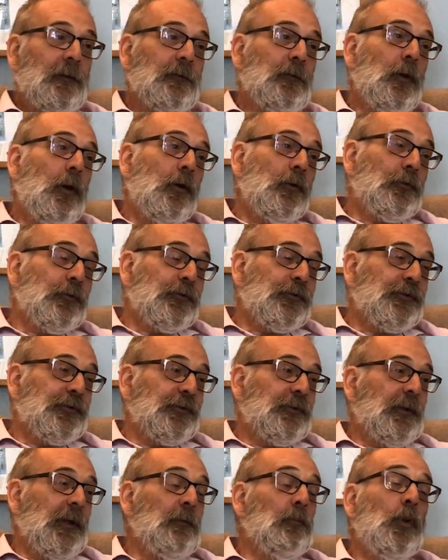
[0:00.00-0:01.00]

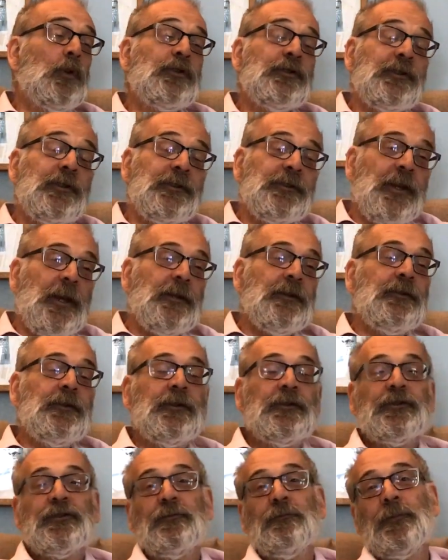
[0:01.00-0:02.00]
Not. It wasn't
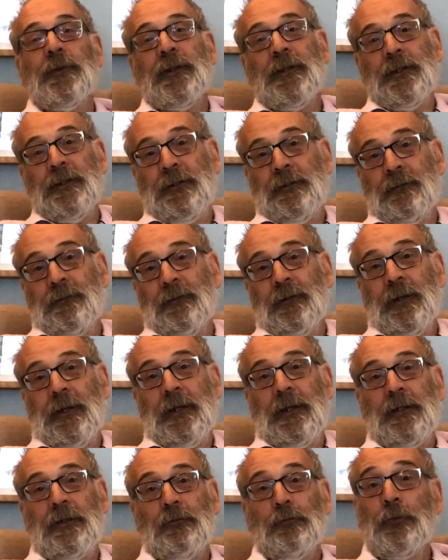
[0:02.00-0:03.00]
intended to be
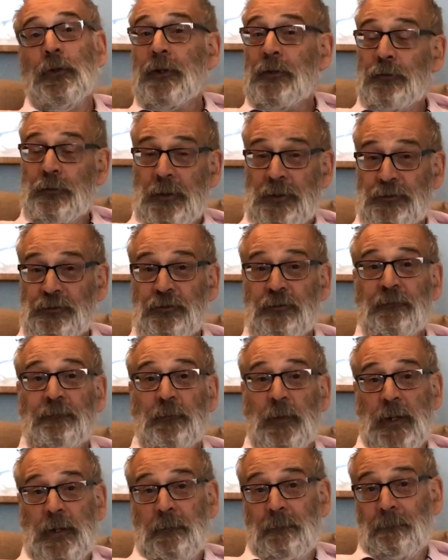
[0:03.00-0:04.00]
a recreation
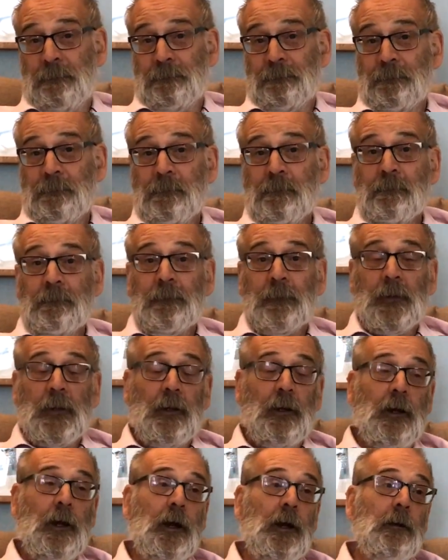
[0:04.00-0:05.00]
of me.
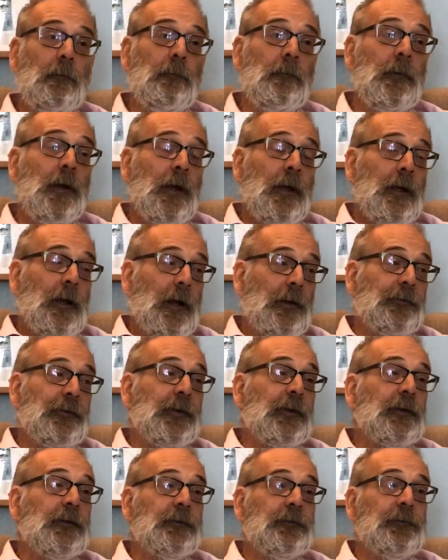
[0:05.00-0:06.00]
Um, I
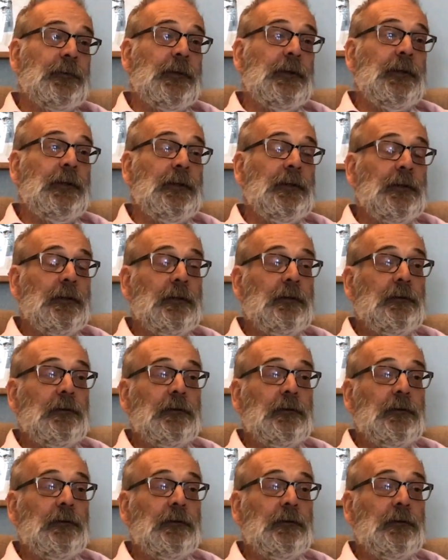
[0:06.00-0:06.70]
think the